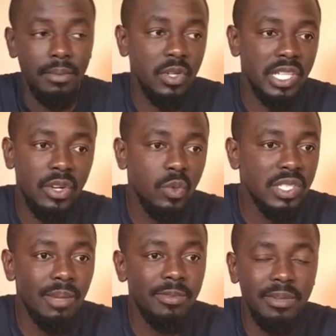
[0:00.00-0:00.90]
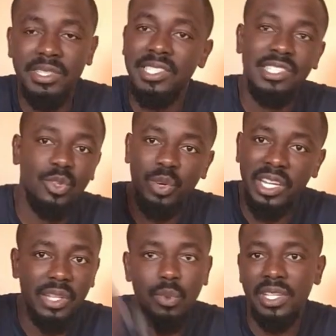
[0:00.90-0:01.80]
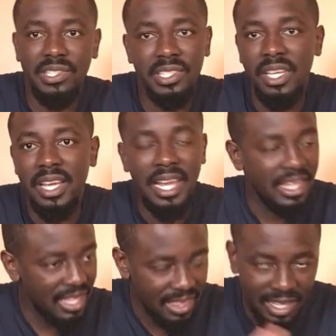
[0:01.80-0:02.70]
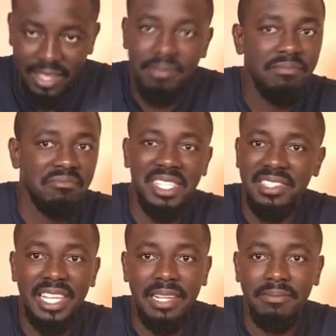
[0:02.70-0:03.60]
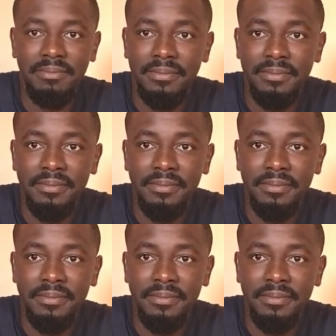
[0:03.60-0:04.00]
Because I know some farmers just inoculate once and then they it's done.